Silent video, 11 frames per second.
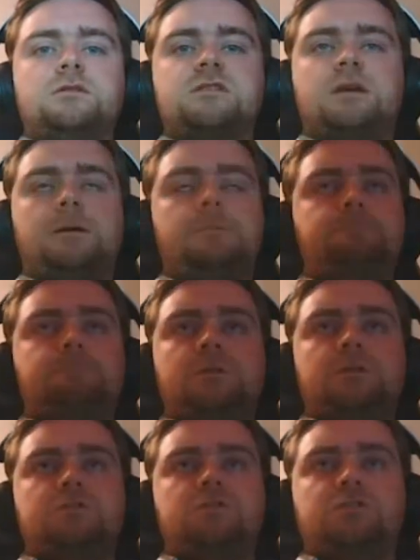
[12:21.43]
So,
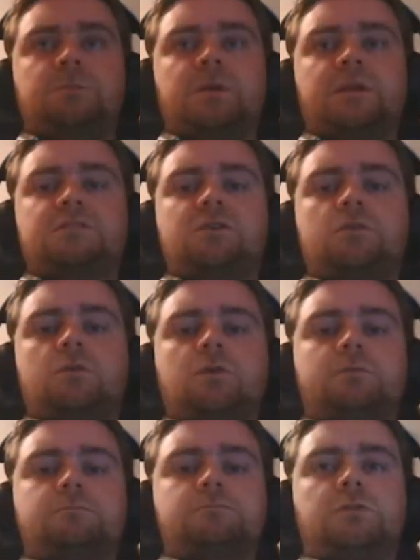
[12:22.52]
judging by the
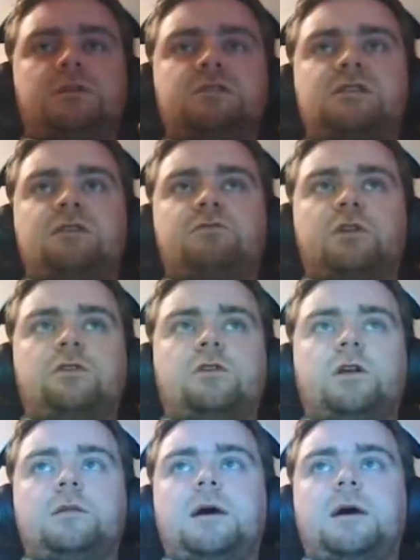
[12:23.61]
scoring, we need 7 under on the back